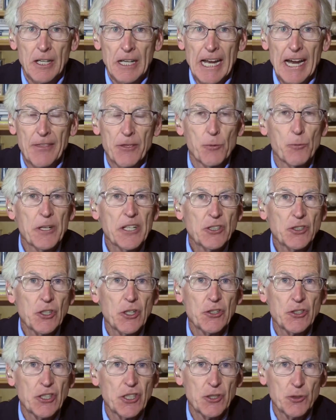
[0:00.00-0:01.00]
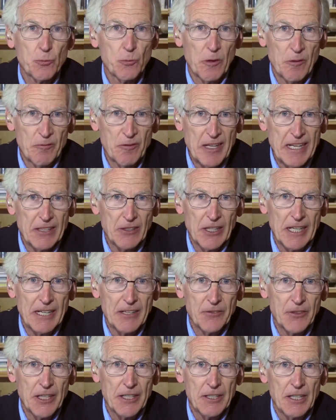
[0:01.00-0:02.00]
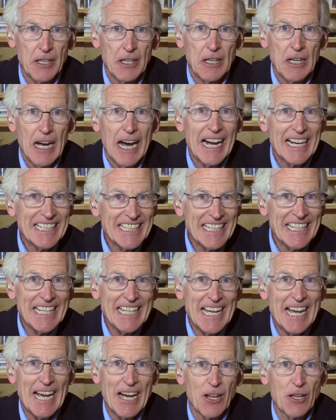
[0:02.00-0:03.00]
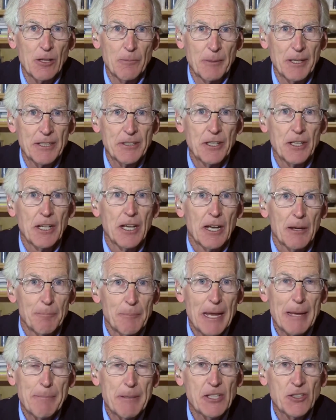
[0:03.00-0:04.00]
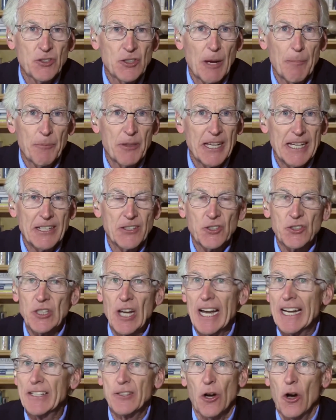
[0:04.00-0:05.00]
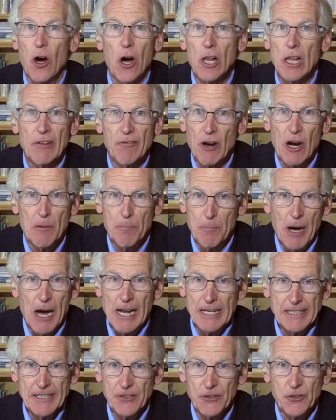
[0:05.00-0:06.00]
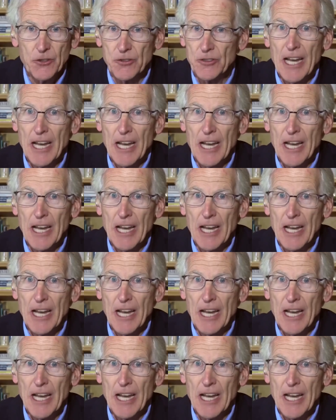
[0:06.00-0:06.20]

And the research is revealing that a key element may be something inside all of our bodies,